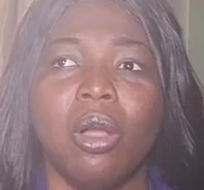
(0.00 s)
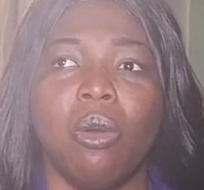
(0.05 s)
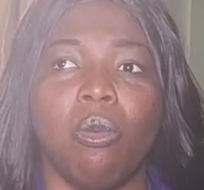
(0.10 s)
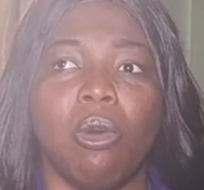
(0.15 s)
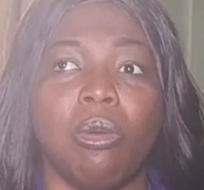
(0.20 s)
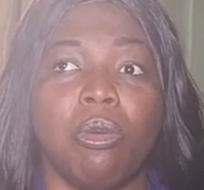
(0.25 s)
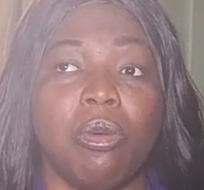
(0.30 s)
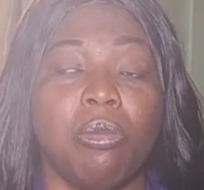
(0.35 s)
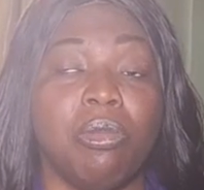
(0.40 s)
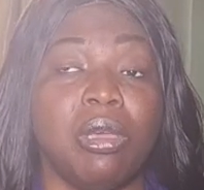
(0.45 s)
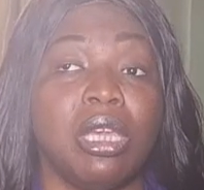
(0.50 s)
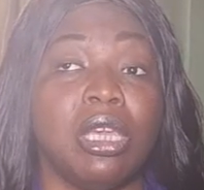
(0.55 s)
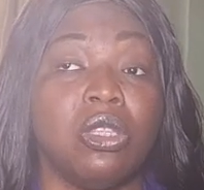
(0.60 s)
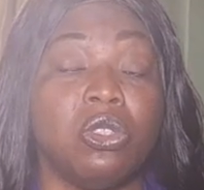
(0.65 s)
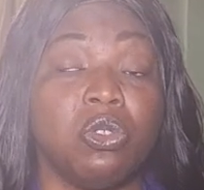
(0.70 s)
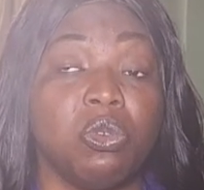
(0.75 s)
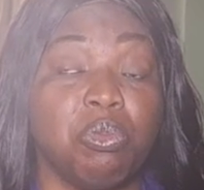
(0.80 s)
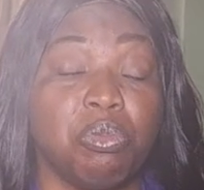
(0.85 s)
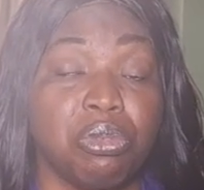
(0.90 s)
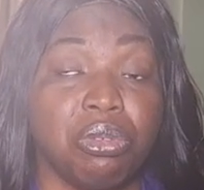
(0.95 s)
When we begin
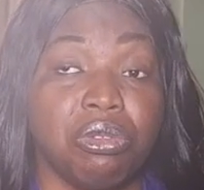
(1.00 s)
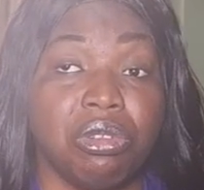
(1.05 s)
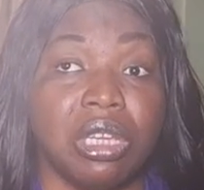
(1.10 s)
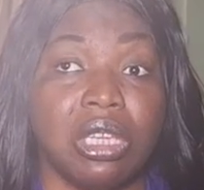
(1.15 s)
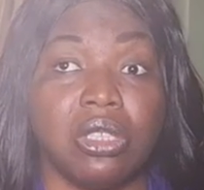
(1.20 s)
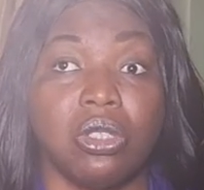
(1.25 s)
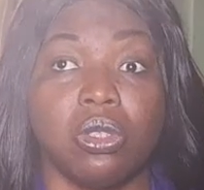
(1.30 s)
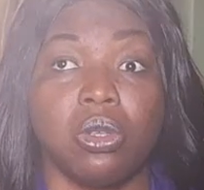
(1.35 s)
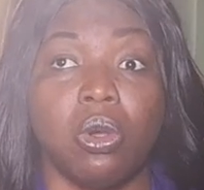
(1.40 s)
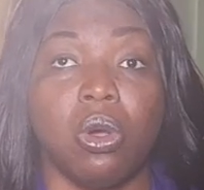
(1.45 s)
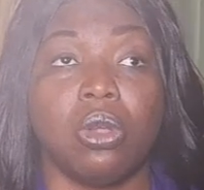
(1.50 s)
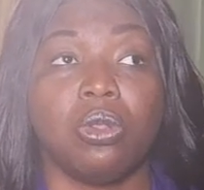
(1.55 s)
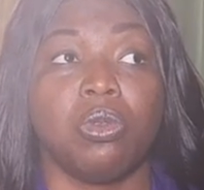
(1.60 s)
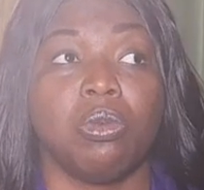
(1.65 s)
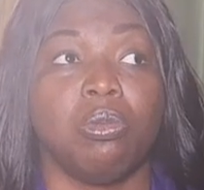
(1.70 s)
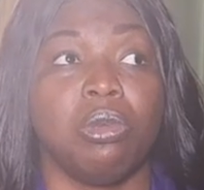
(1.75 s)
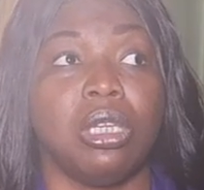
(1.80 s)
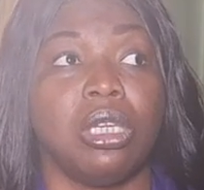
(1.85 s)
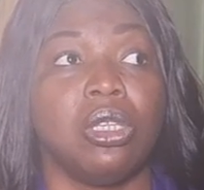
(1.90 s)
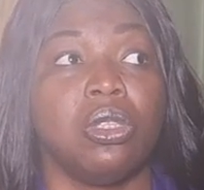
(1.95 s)
to praise, God will
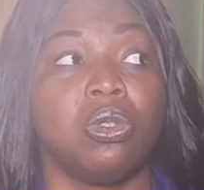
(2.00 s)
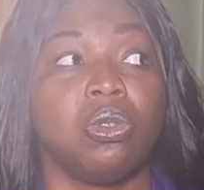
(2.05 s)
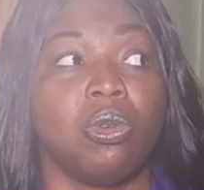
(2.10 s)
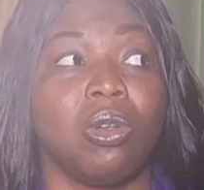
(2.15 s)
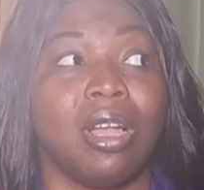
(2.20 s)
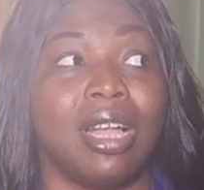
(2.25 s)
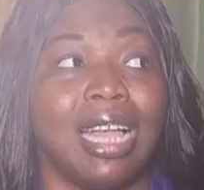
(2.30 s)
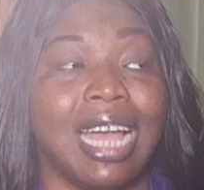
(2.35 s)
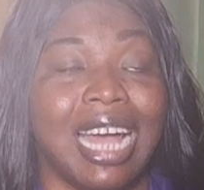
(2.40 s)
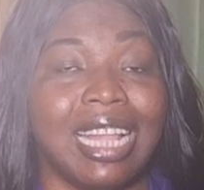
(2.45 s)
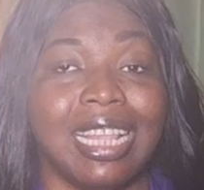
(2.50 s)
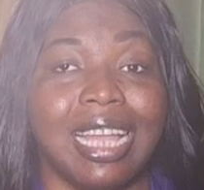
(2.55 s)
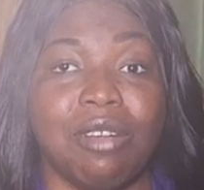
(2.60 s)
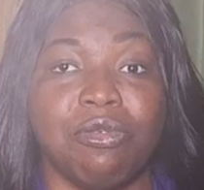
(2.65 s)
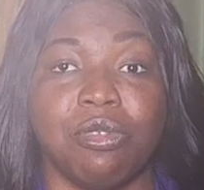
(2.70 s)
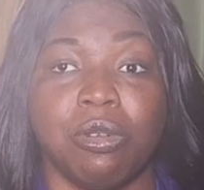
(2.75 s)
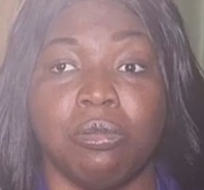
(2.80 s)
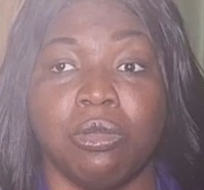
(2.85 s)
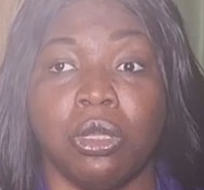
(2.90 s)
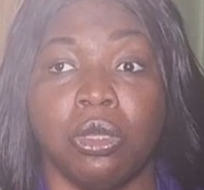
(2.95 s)
begin to gather
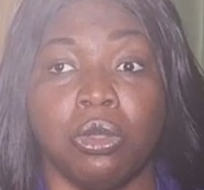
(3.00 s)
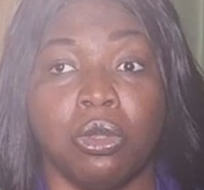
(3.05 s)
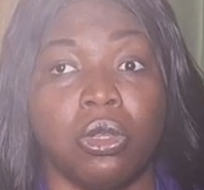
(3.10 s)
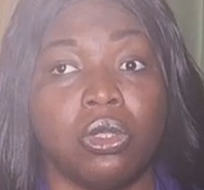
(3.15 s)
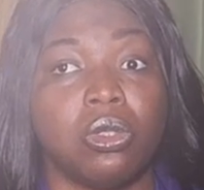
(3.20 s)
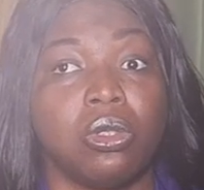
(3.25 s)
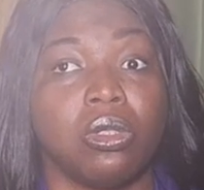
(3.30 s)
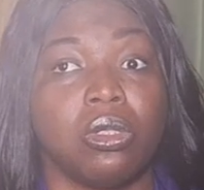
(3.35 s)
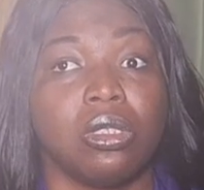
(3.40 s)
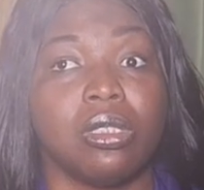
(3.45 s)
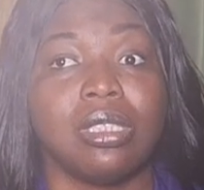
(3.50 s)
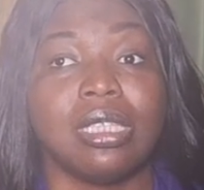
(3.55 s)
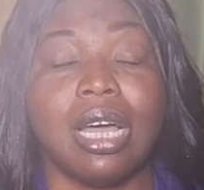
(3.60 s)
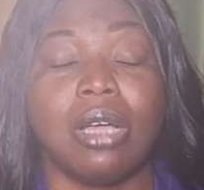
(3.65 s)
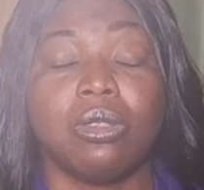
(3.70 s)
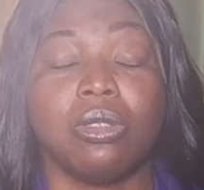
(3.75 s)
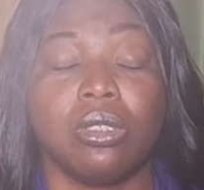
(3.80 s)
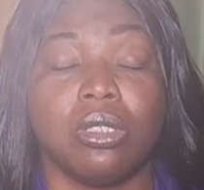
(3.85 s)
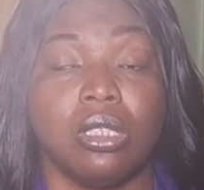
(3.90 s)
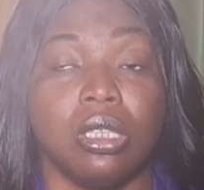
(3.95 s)
from the north to the
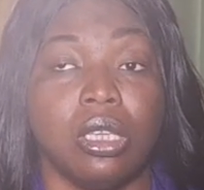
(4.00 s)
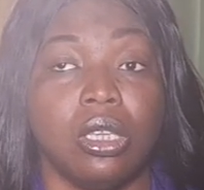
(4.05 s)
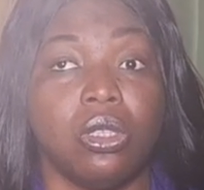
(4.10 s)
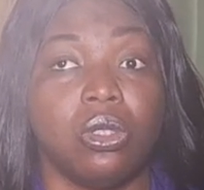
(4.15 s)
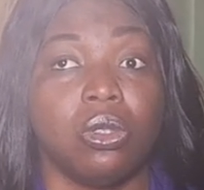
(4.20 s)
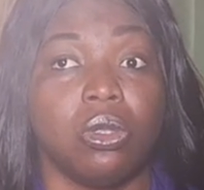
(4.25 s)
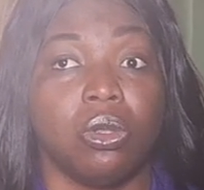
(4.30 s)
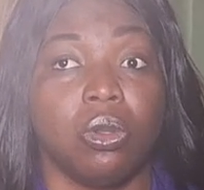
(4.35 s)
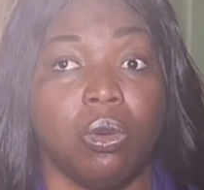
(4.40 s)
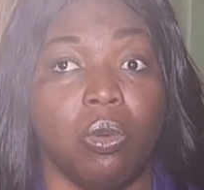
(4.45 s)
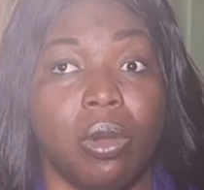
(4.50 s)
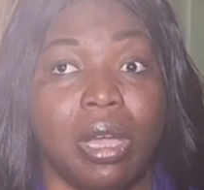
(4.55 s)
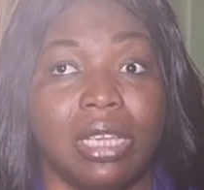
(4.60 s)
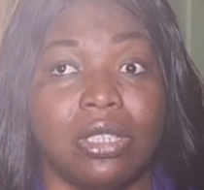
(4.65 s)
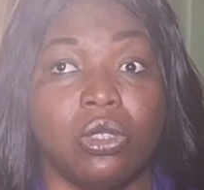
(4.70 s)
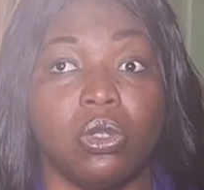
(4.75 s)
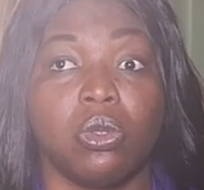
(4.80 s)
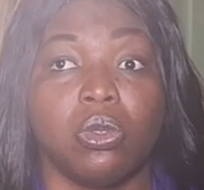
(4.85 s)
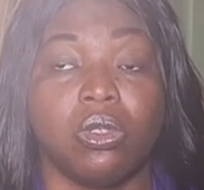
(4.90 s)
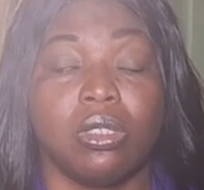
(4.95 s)
south, to the east to the
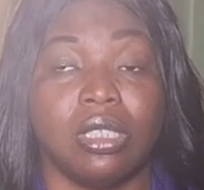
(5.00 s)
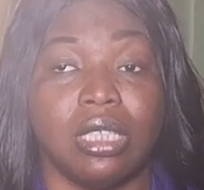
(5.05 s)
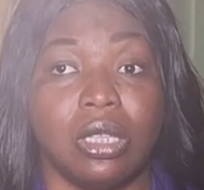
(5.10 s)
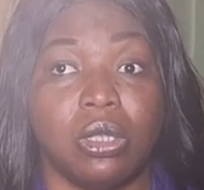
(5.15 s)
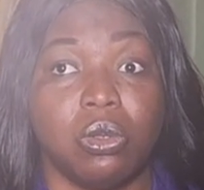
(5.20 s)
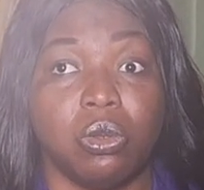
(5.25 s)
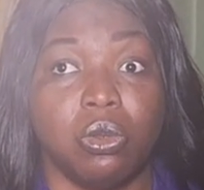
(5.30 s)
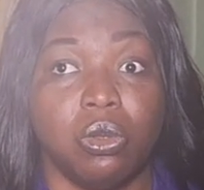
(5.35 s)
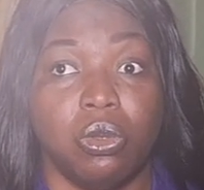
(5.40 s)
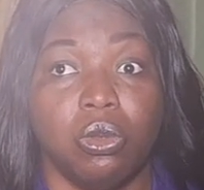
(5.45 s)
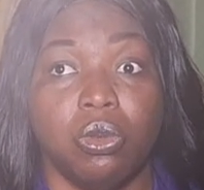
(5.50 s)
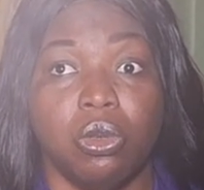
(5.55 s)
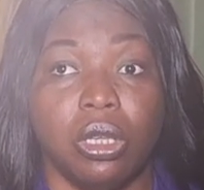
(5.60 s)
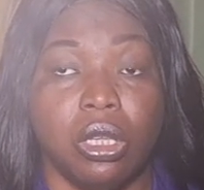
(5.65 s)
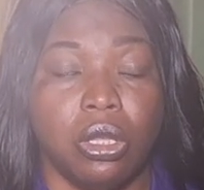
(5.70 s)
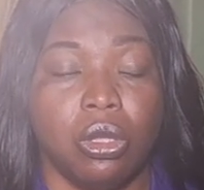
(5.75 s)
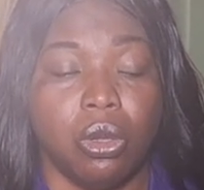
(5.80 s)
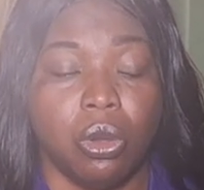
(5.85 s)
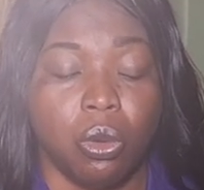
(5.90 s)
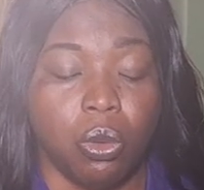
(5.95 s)
west, to settle you
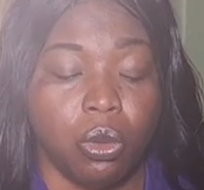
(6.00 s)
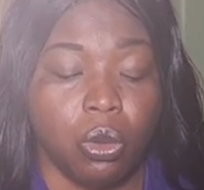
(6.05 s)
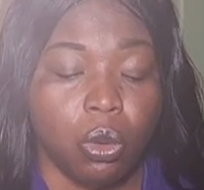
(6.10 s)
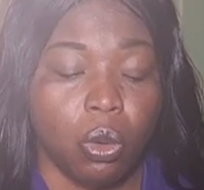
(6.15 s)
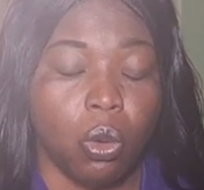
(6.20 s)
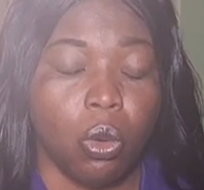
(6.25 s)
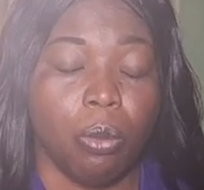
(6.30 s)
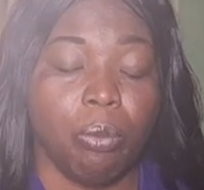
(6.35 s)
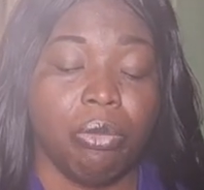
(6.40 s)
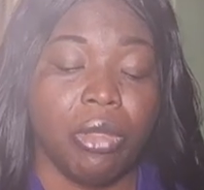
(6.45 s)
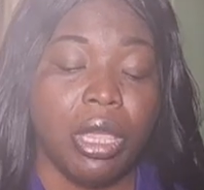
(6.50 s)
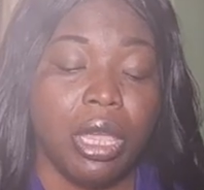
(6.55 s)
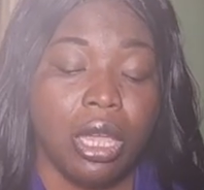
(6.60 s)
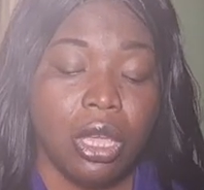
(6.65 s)
in your own home.